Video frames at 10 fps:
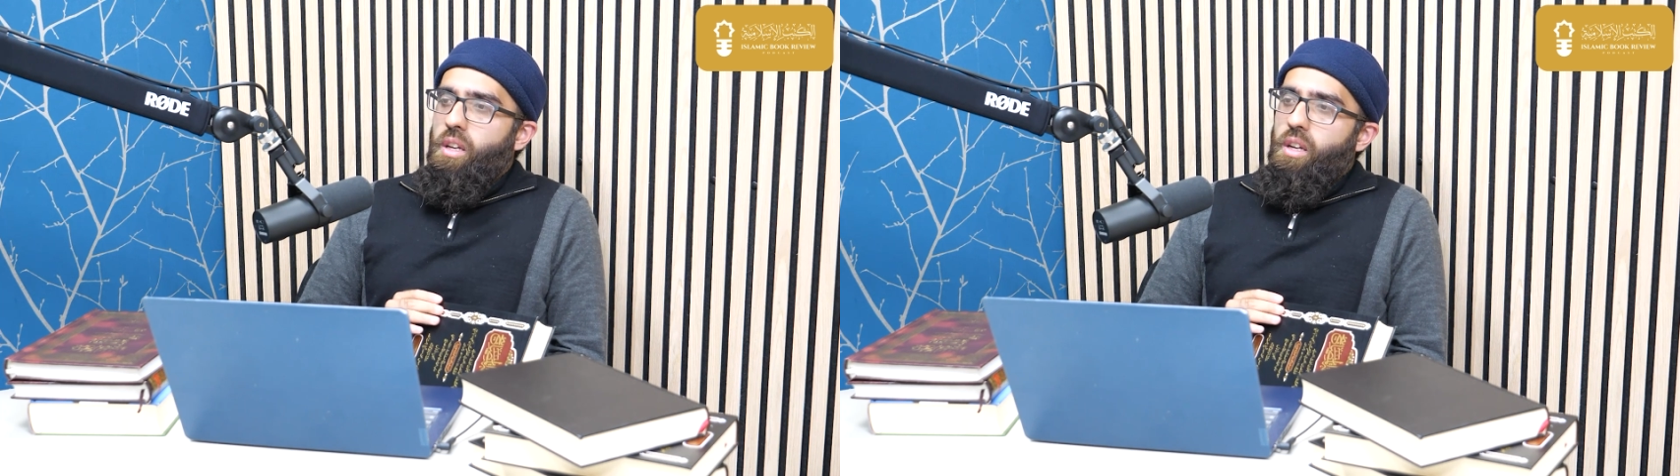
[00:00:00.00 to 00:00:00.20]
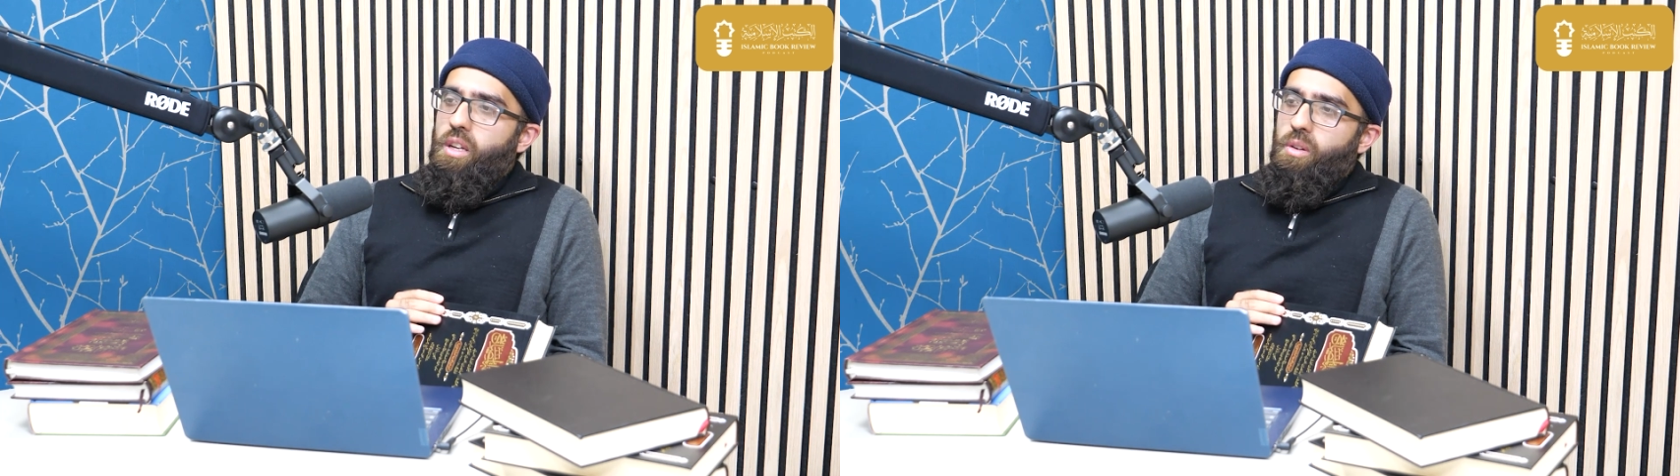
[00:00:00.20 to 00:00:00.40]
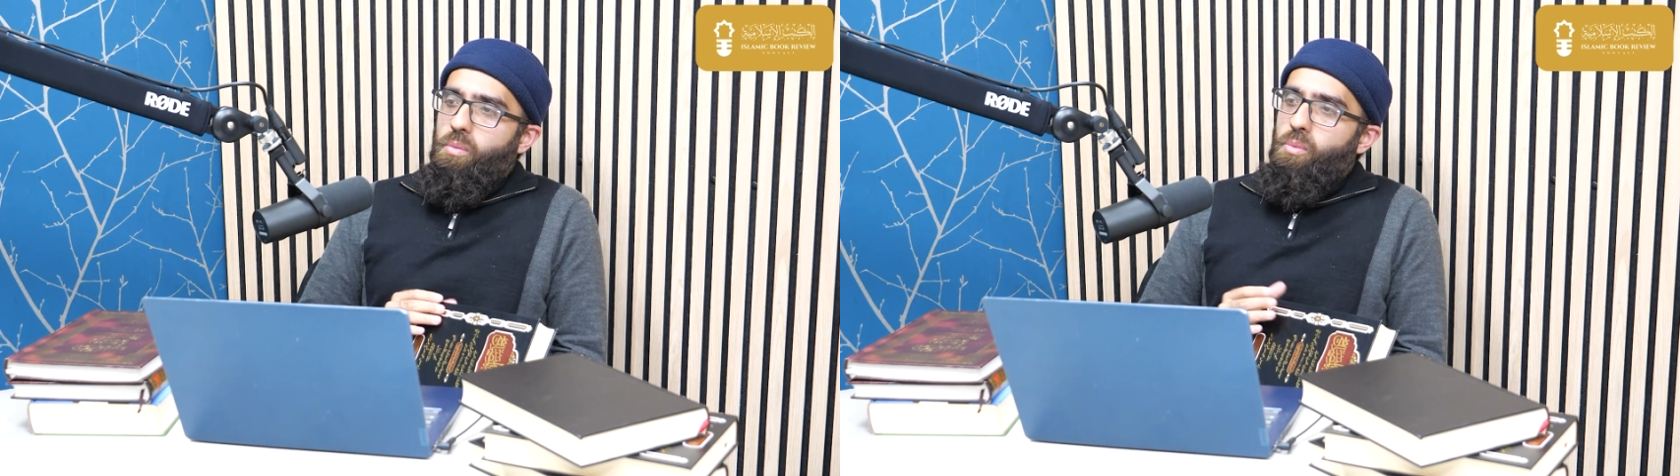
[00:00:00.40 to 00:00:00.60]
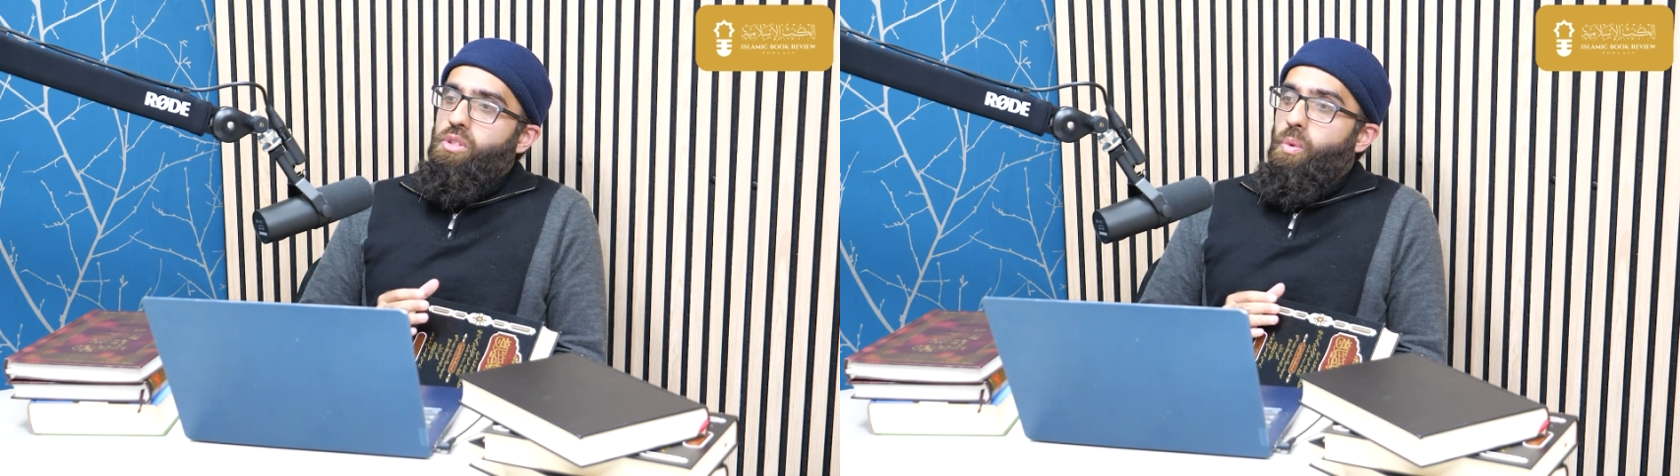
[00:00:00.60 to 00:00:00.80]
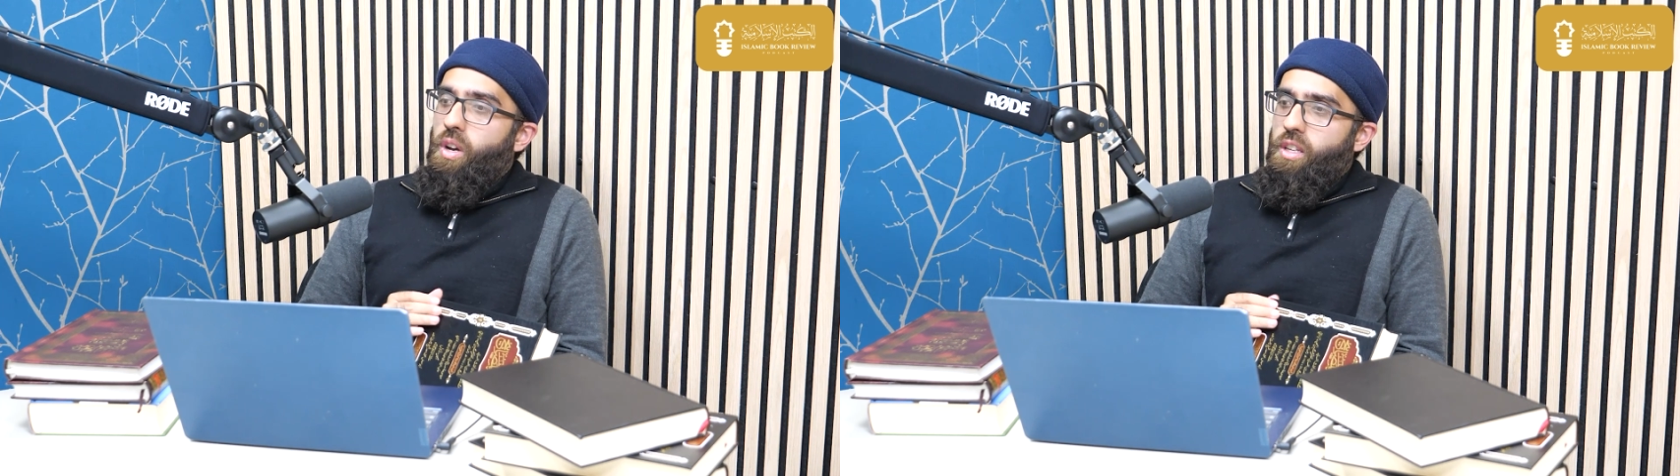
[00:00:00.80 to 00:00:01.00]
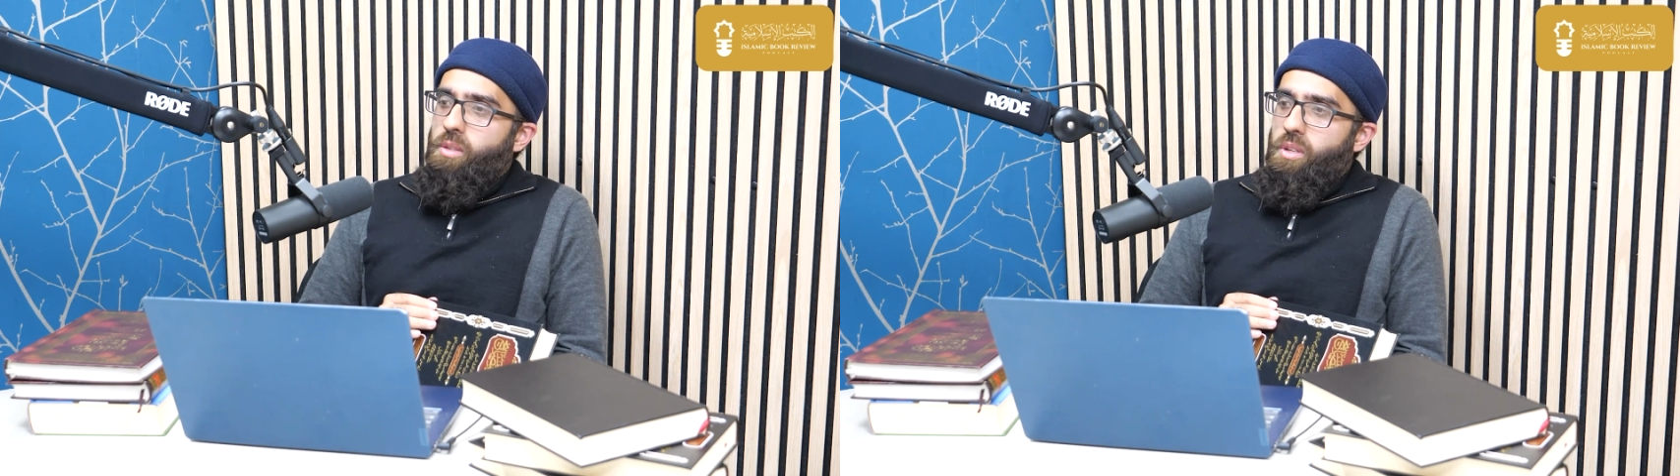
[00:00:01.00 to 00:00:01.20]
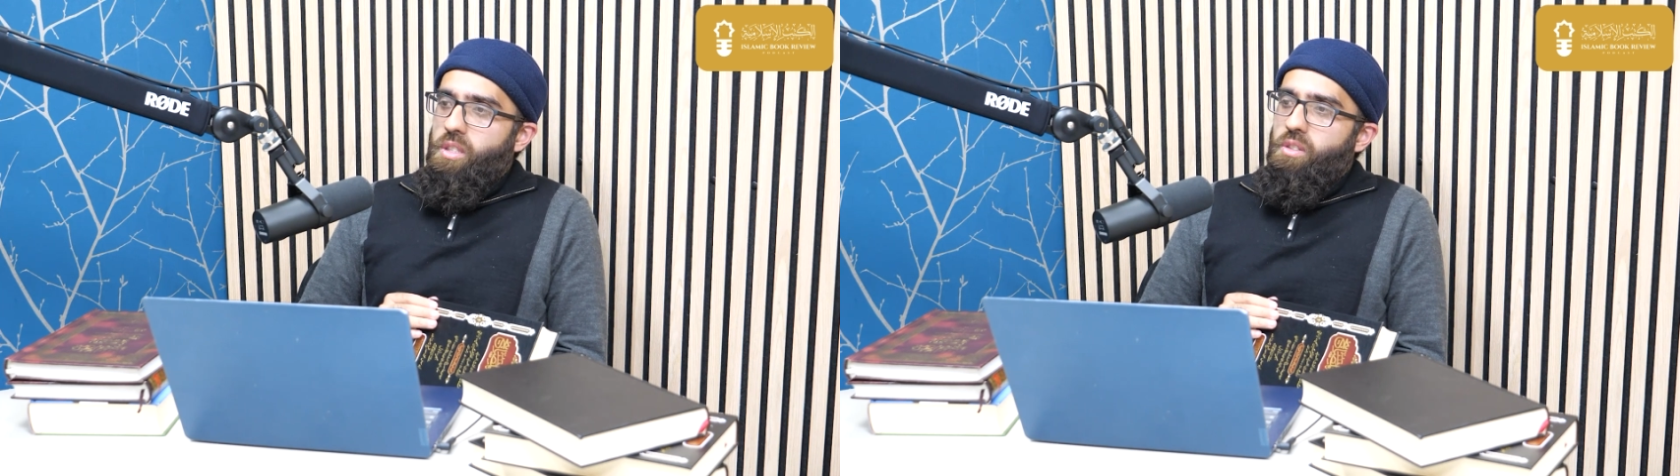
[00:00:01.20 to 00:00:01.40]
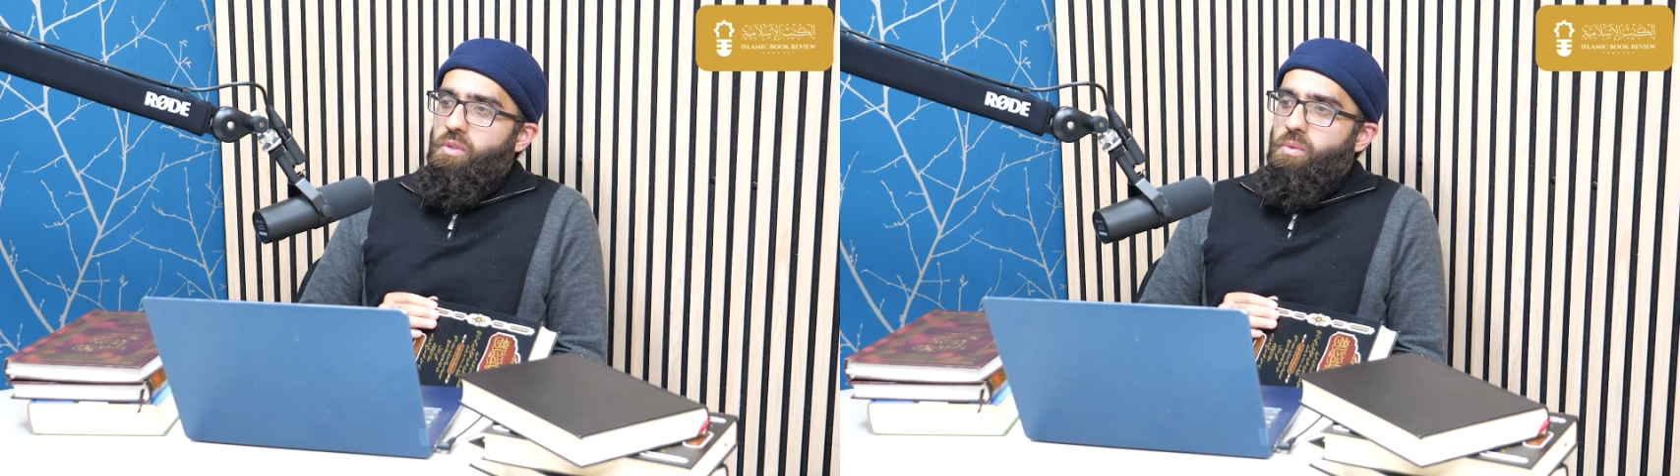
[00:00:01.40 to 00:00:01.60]
books are quite
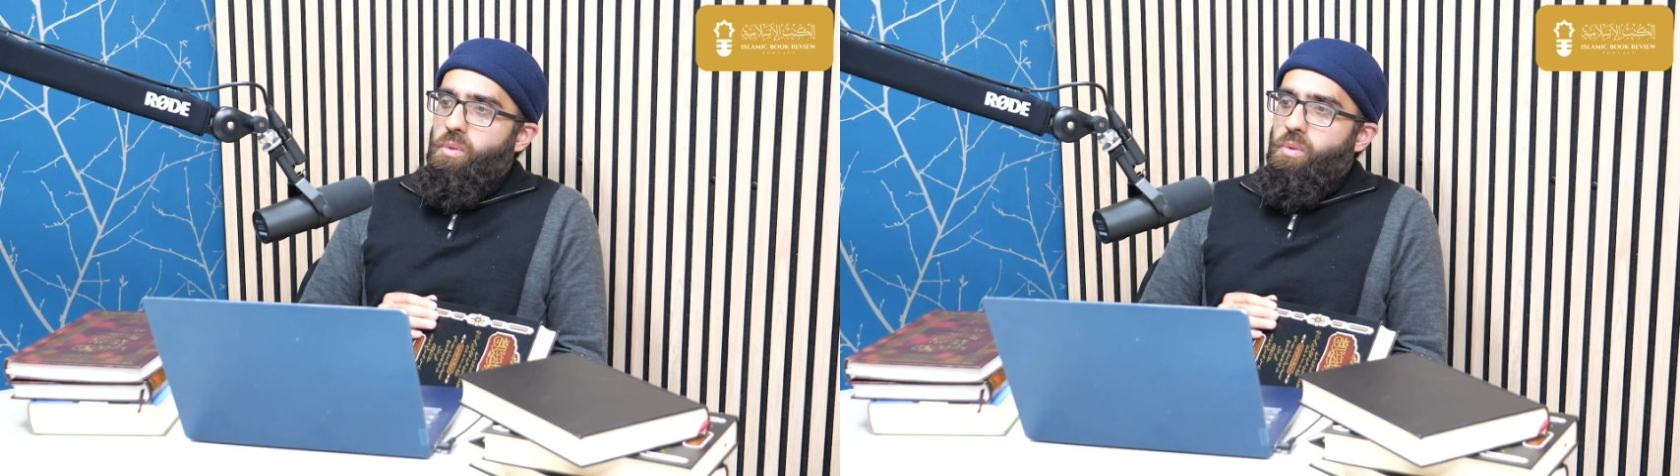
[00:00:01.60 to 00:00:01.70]
expensive.